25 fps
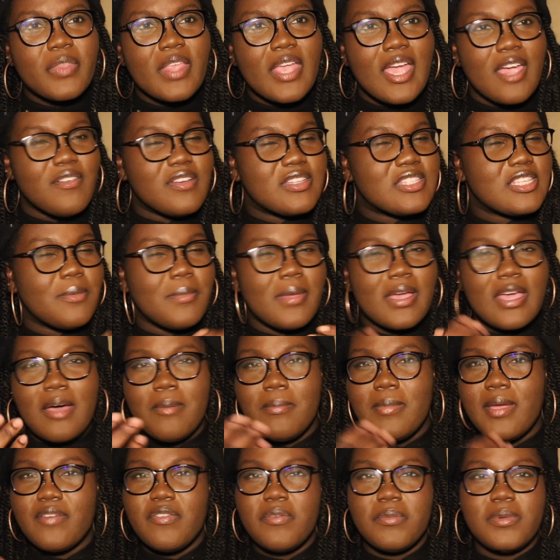every time I
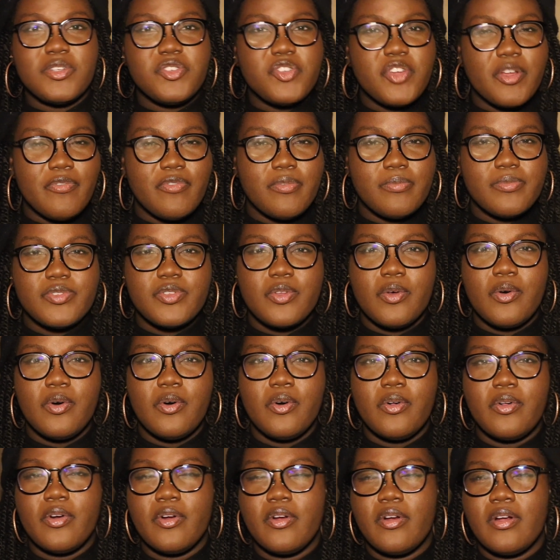come back from a trip from
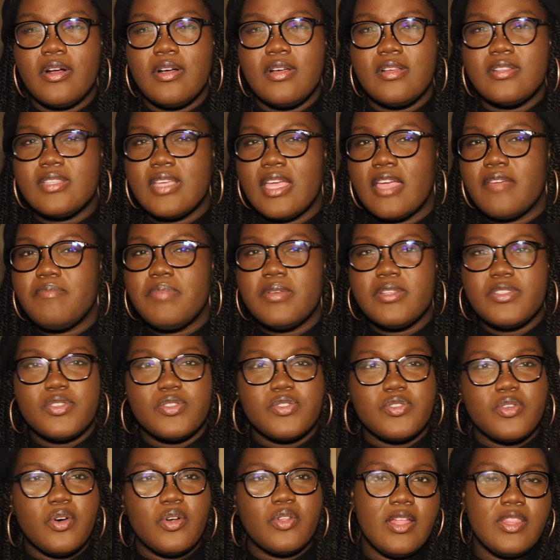Seoul, or I'll say I've been to
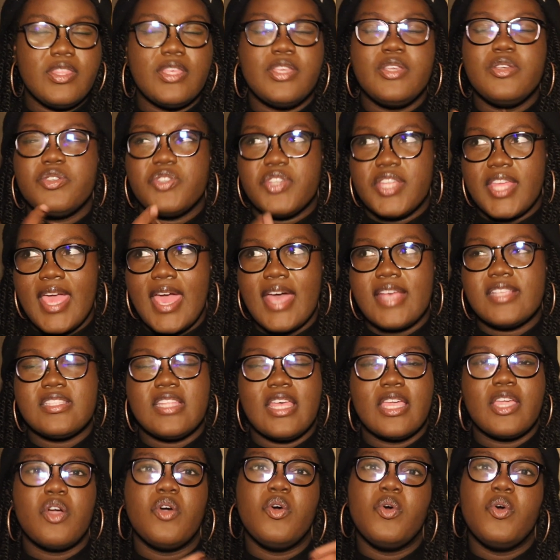Seoul, they usually ask like,